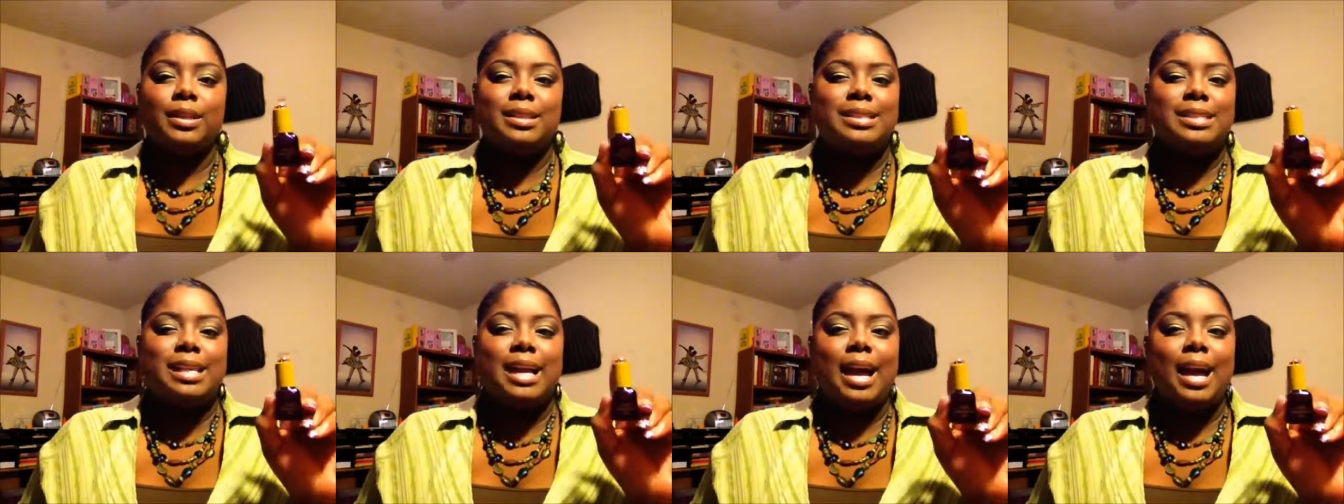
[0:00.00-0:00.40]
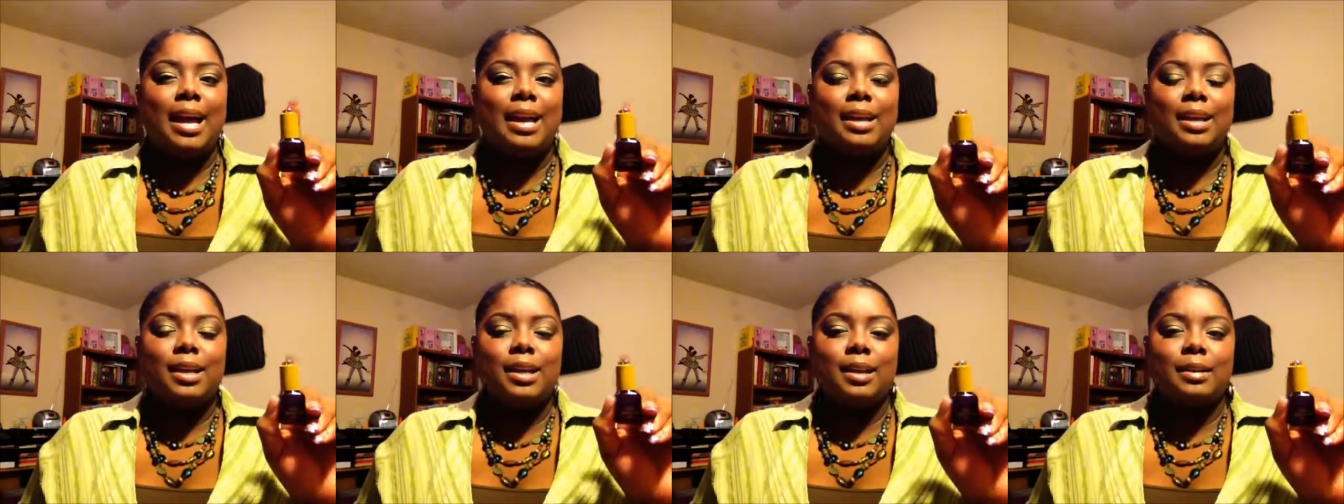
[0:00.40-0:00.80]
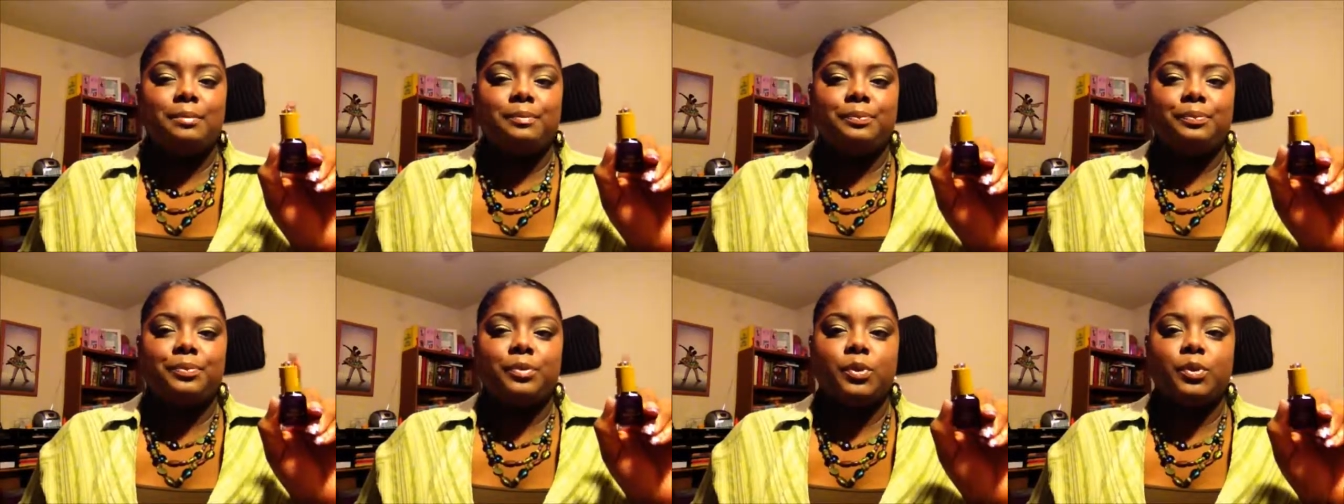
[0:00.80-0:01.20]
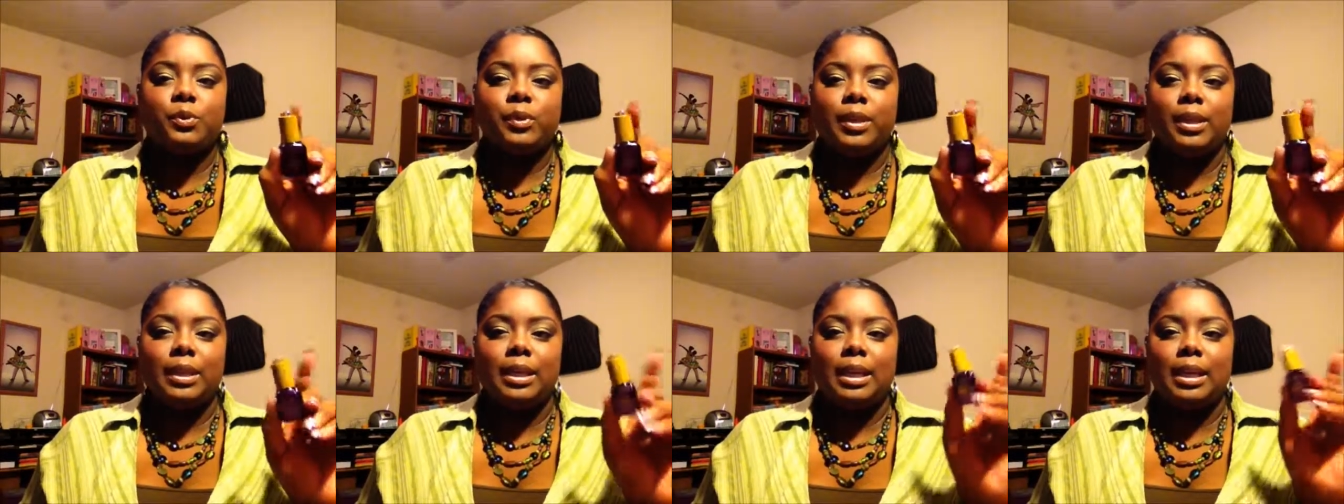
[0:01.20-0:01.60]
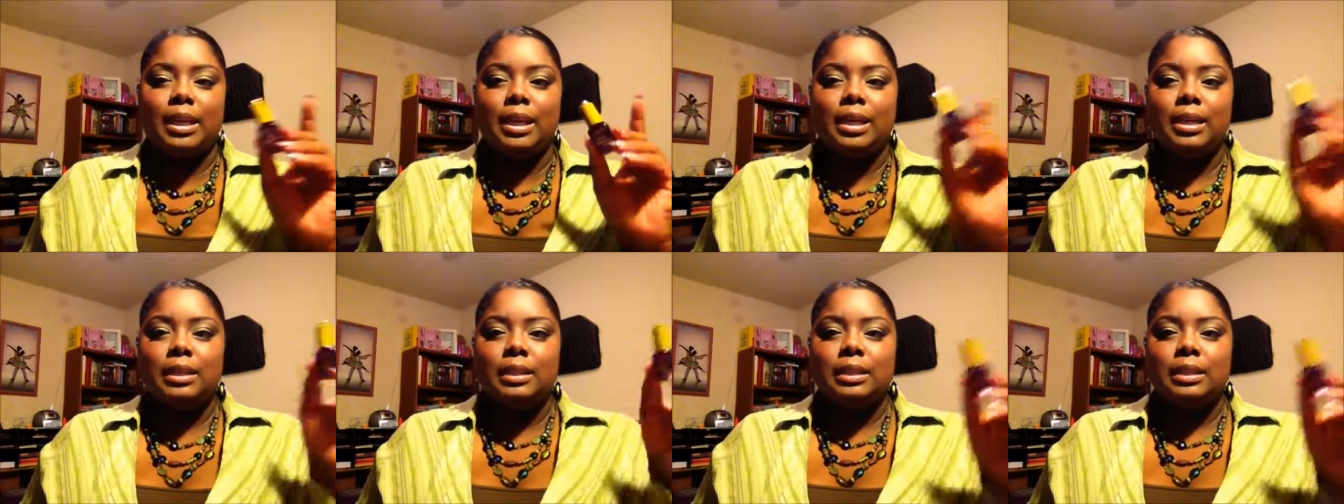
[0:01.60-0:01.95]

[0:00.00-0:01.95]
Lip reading: It's not really,